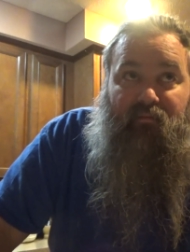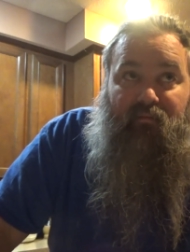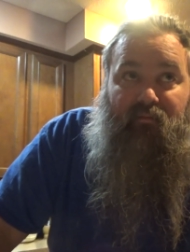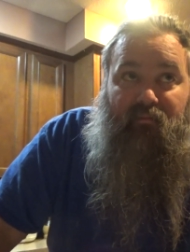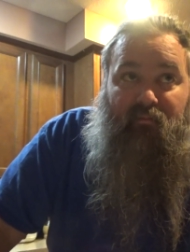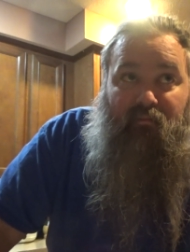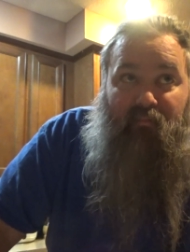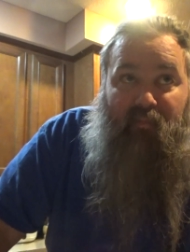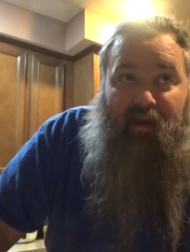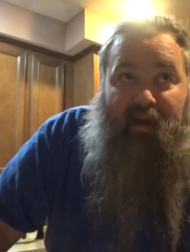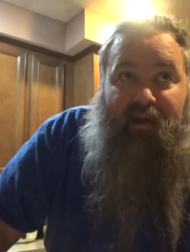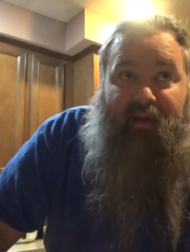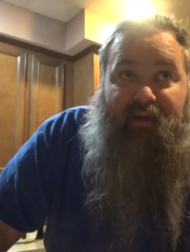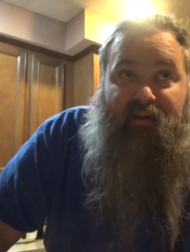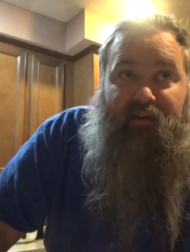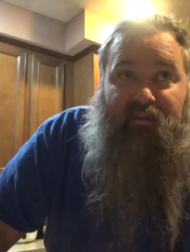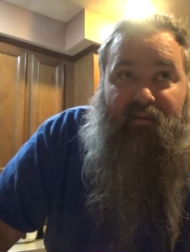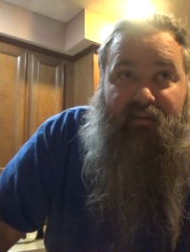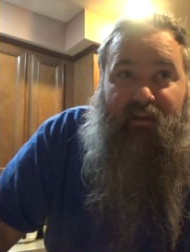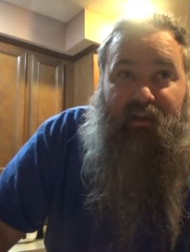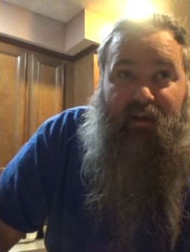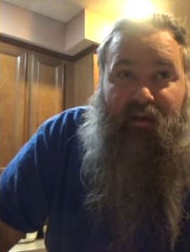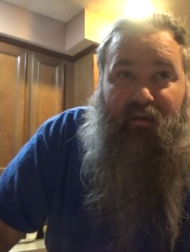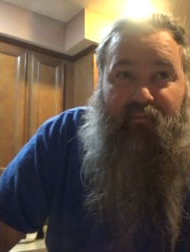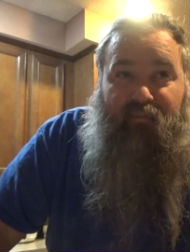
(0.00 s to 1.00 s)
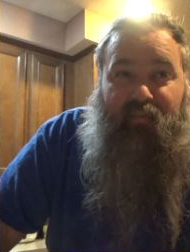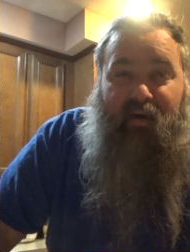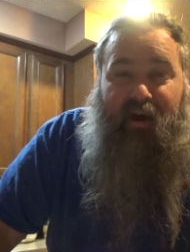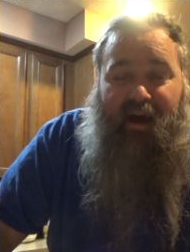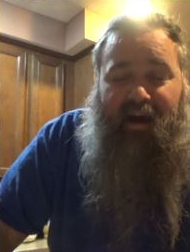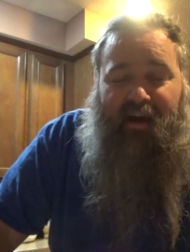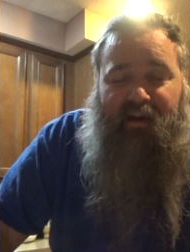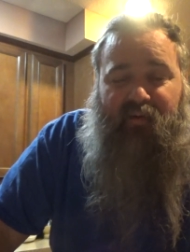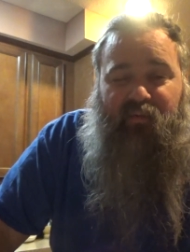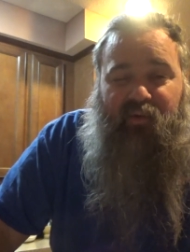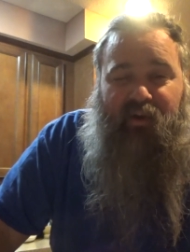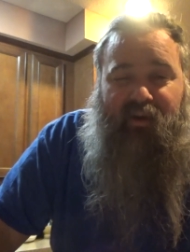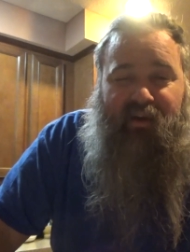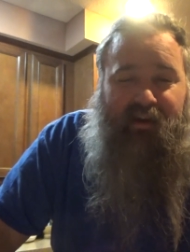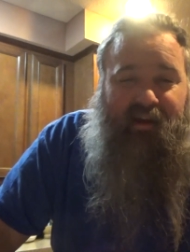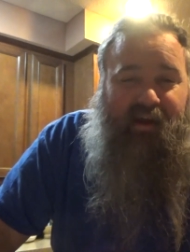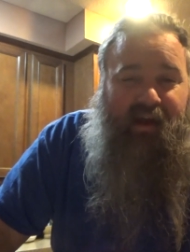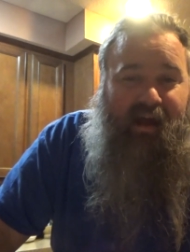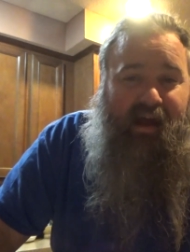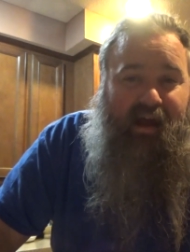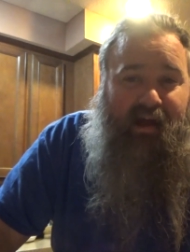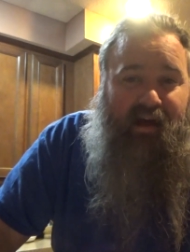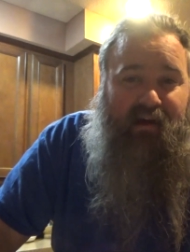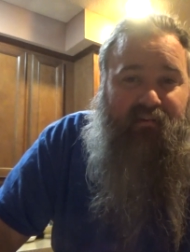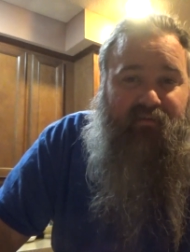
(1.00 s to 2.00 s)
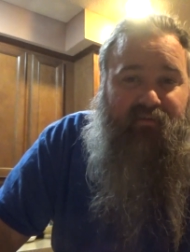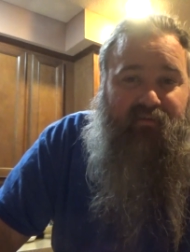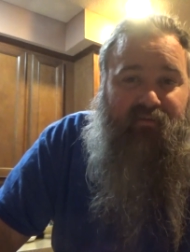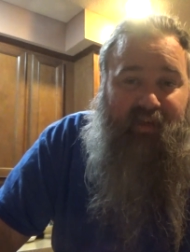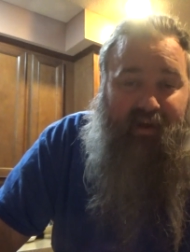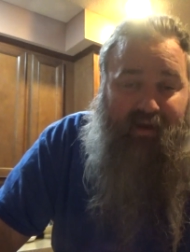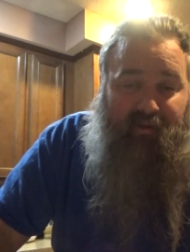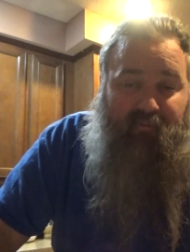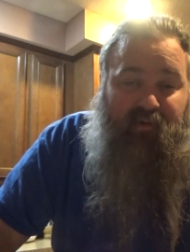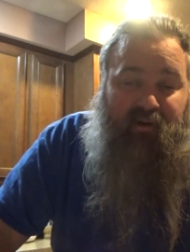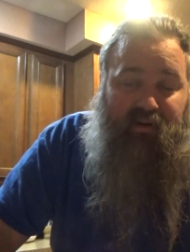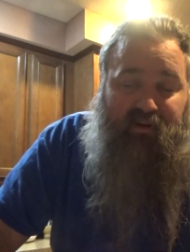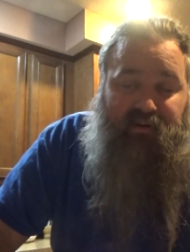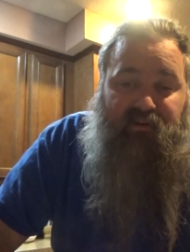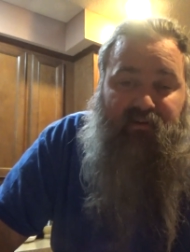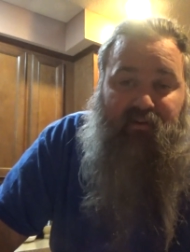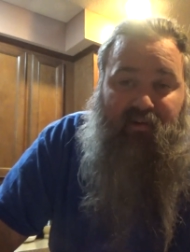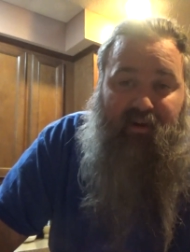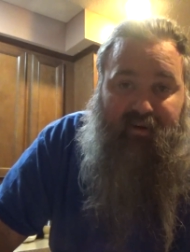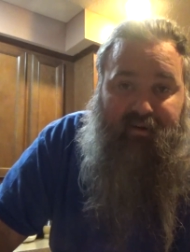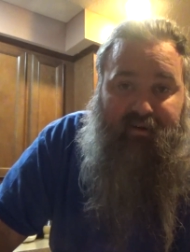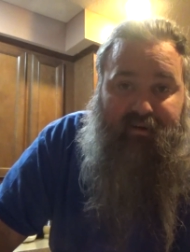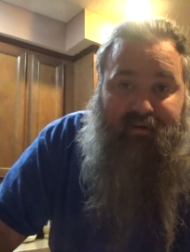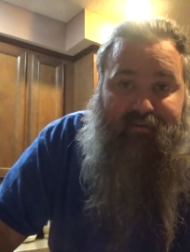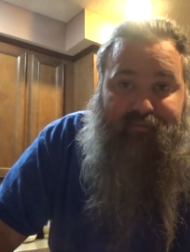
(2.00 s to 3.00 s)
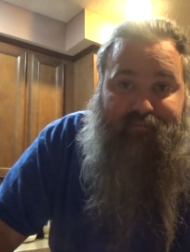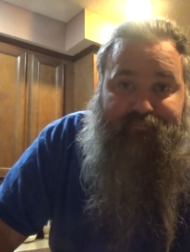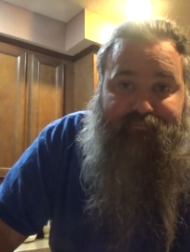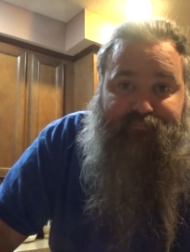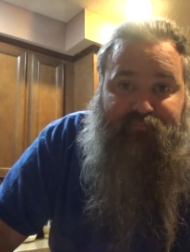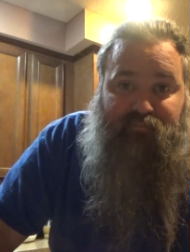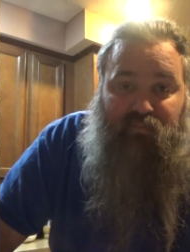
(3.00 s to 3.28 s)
make the impact we can have that much greater.